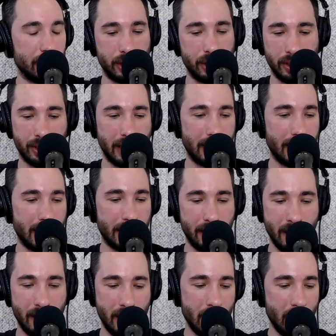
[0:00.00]
to you, she just
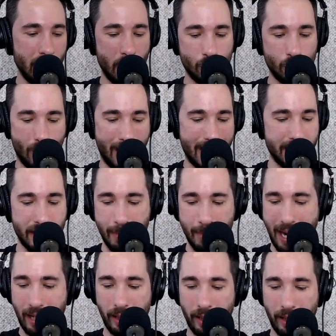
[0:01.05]
had like a a
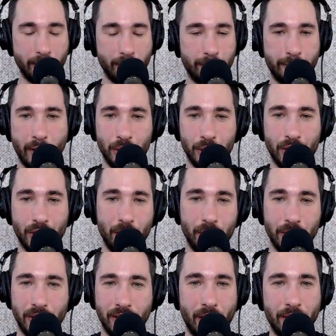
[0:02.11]
random album of
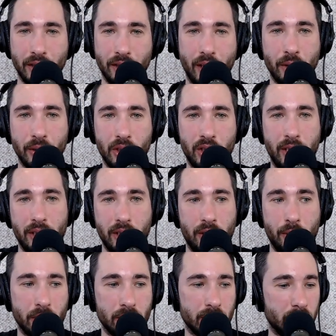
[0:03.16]
photos. You know, there's no
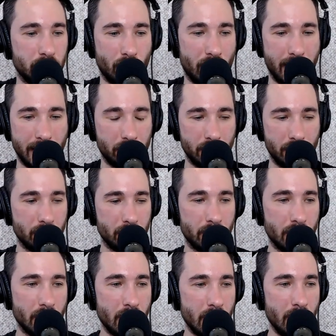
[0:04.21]
she she wasn't trying
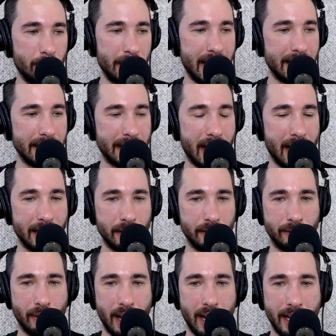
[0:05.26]
to be any
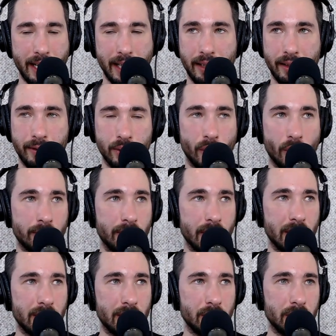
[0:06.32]
kind of like
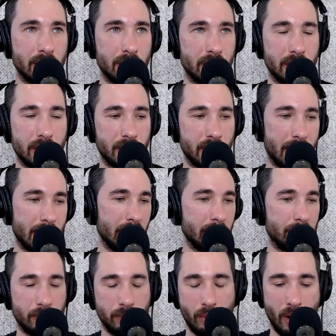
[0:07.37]
photographer. She was just she
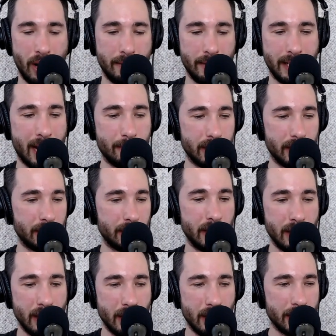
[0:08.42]
had a whatever
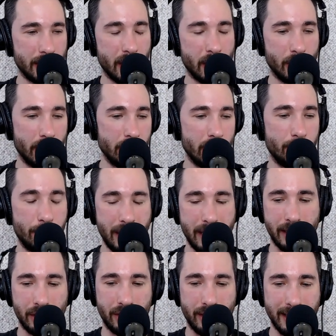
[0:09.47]
camera, you know, at the
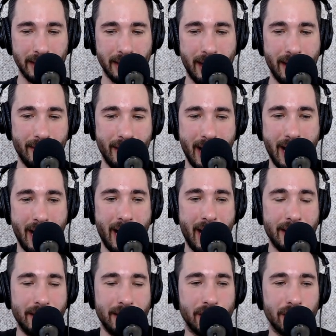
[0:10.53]
beach, things like
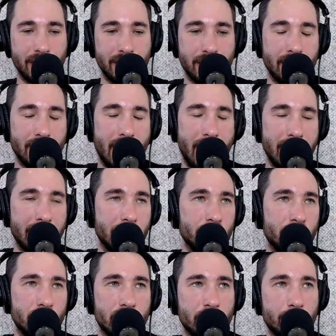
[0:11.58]
that, and just
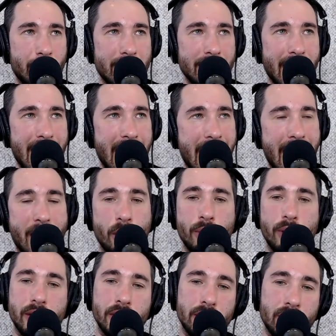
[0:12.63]
I could just spend
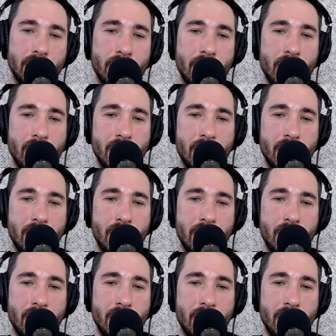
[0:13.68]
hours